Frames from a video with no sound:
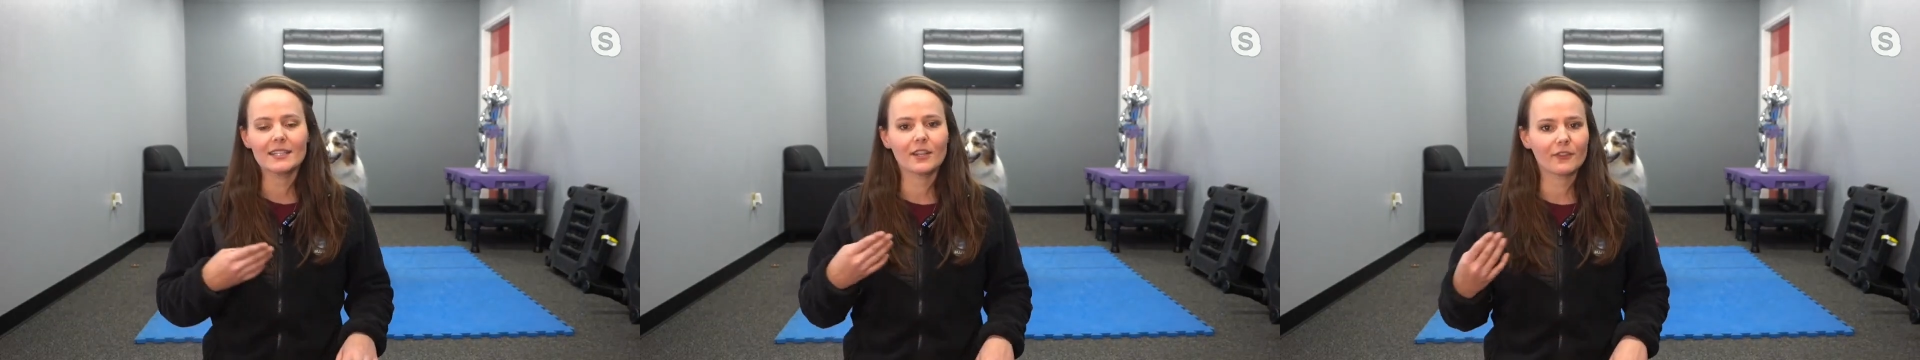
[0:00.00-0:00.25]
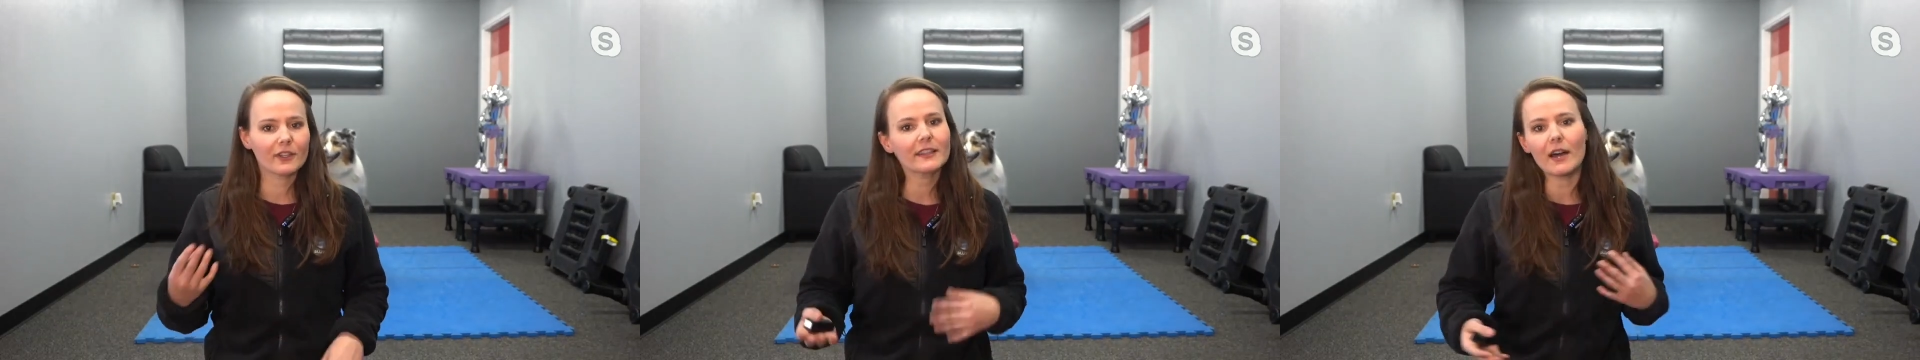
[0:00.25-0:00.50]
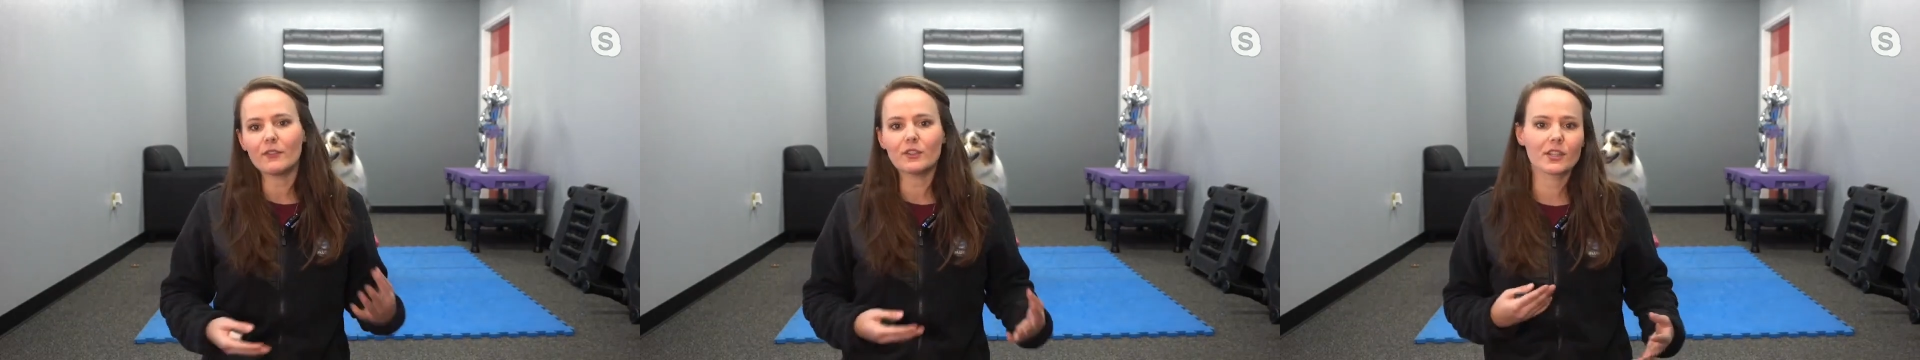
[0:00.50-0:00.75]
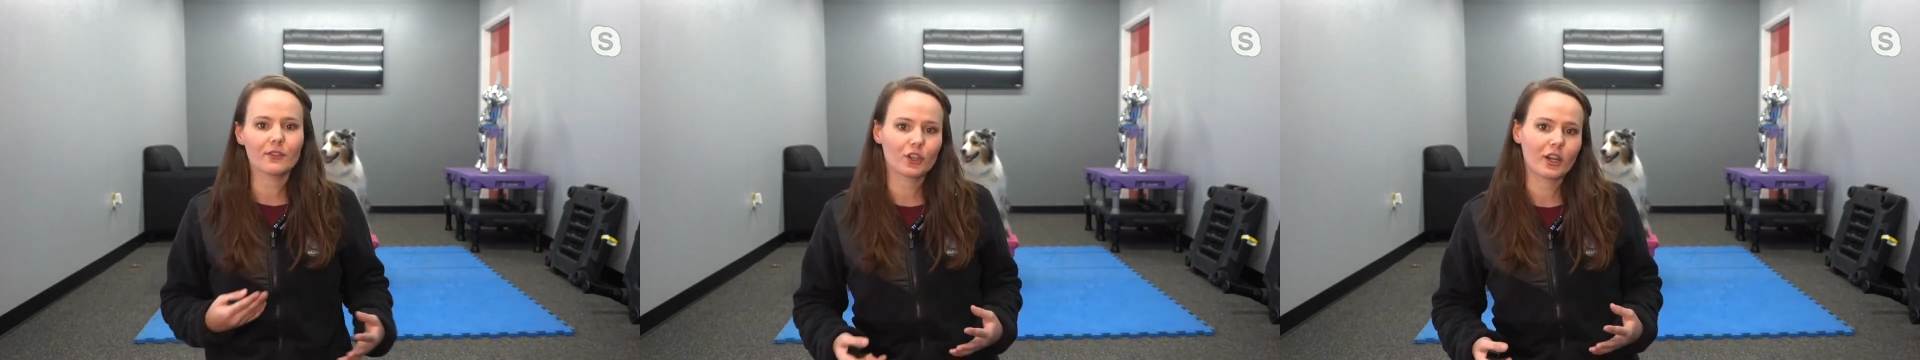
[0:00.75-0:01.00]
different
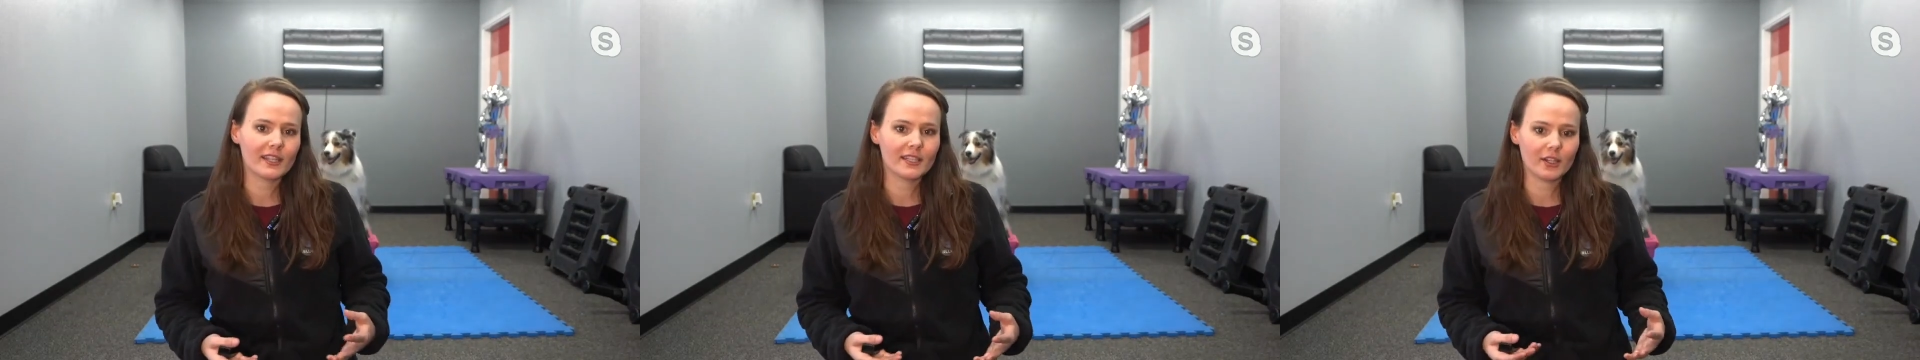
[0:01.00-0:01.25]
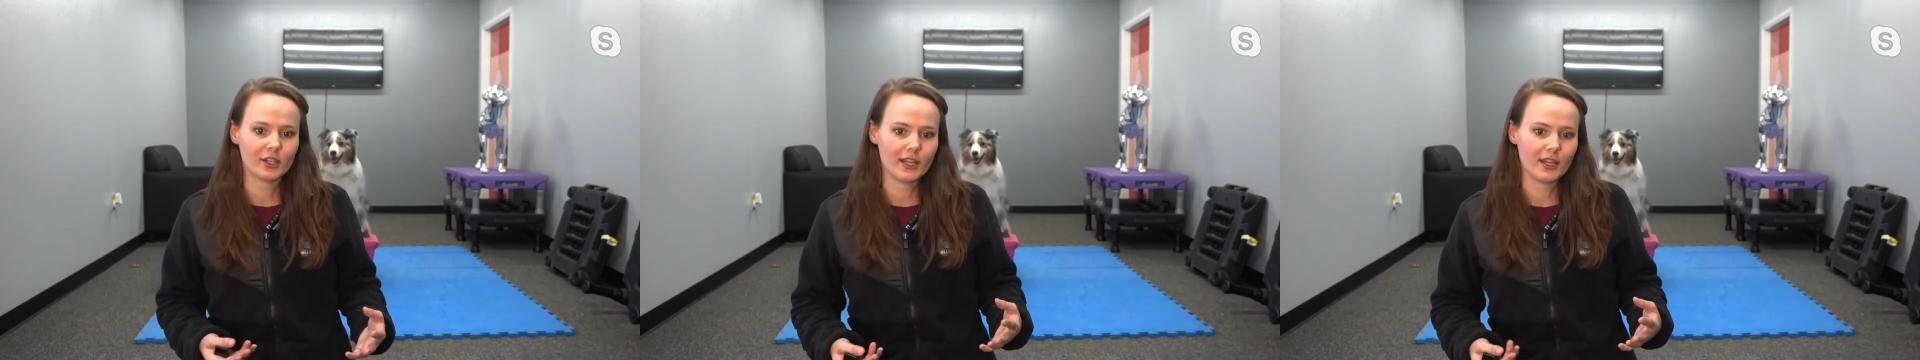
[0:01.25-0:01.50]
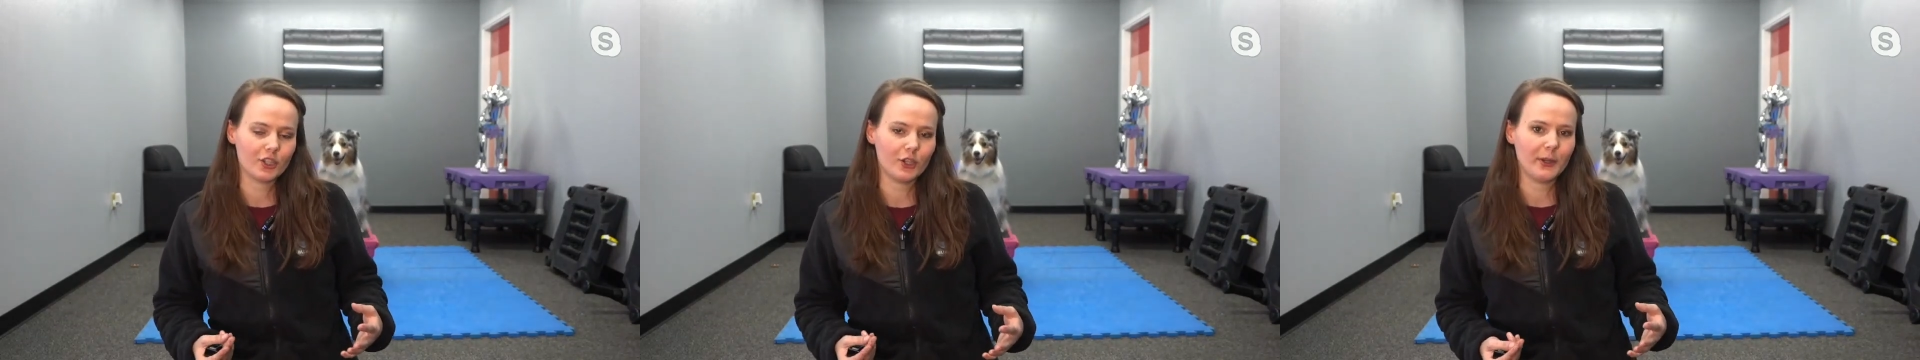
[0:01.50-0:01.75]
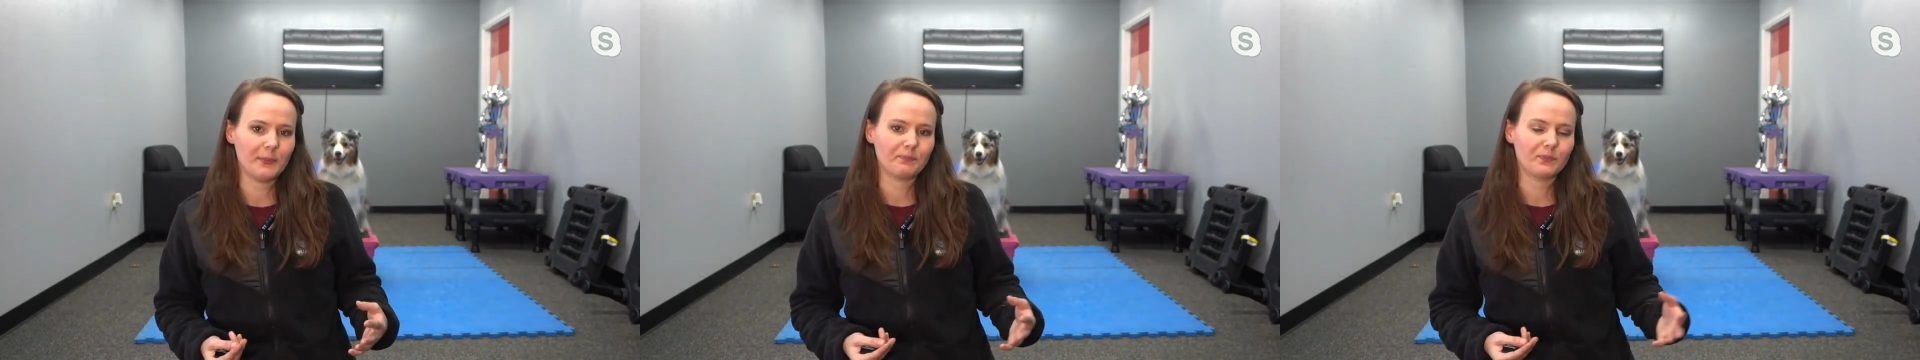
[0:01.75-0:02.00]
levels of criteria
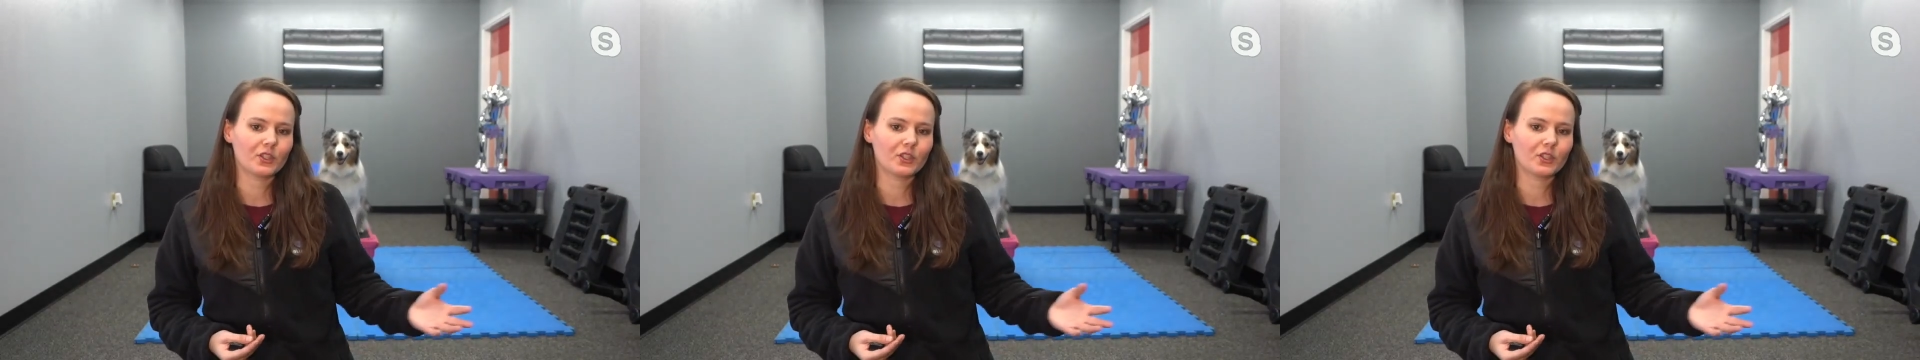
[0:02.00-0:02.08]
to it.